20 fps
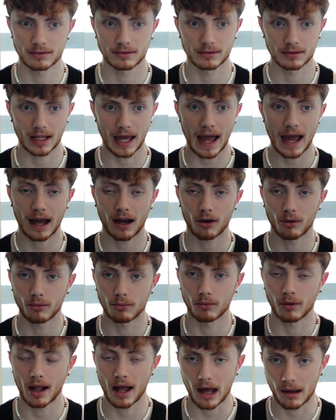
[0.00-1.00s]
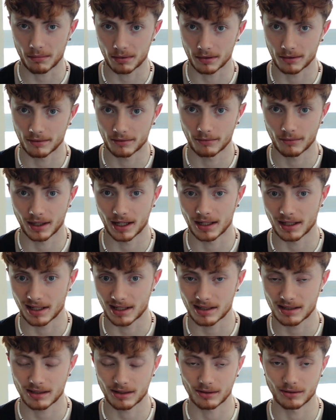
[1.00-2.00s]
The how will happen when it
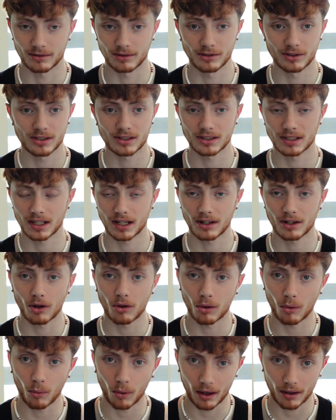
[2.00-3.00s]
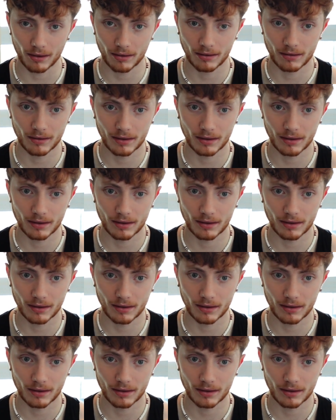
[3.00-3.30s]
needs to. You just need to know the what,